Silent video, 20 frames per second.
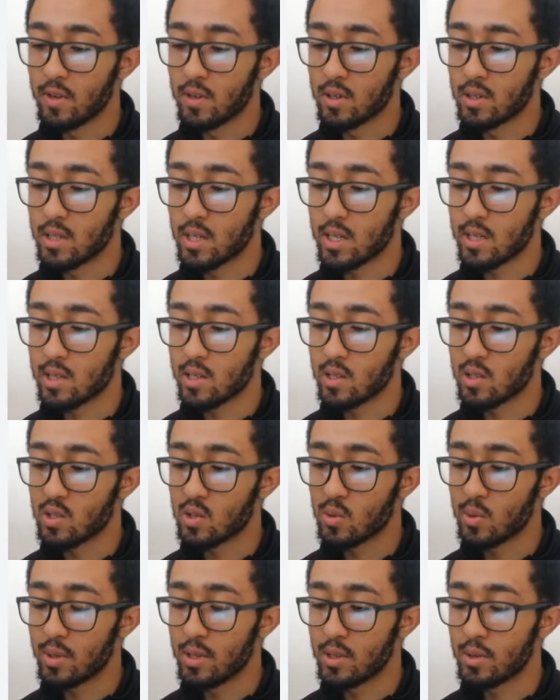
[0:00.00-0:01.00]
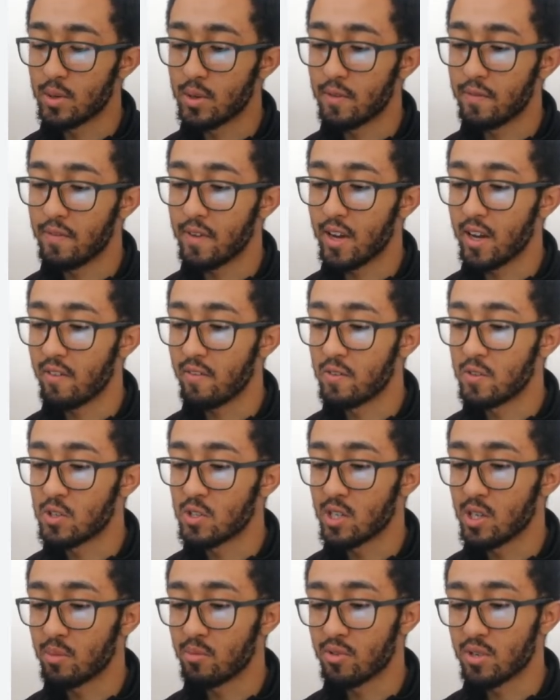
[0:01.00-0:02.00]
Tesla's 2025
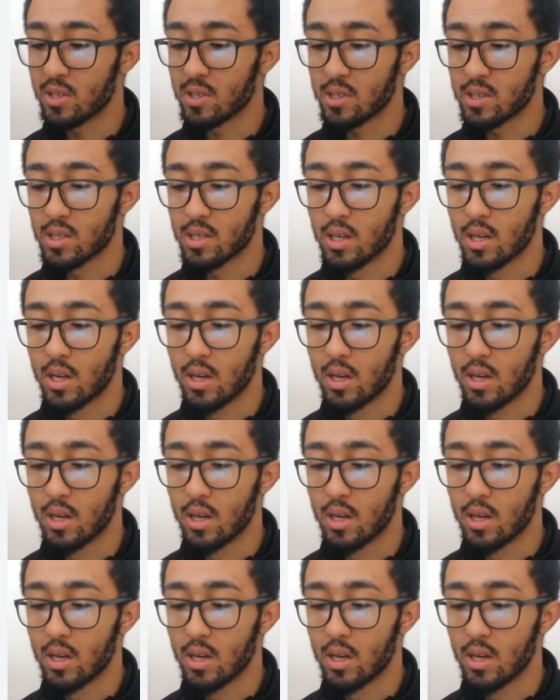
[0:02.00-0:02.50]
share price.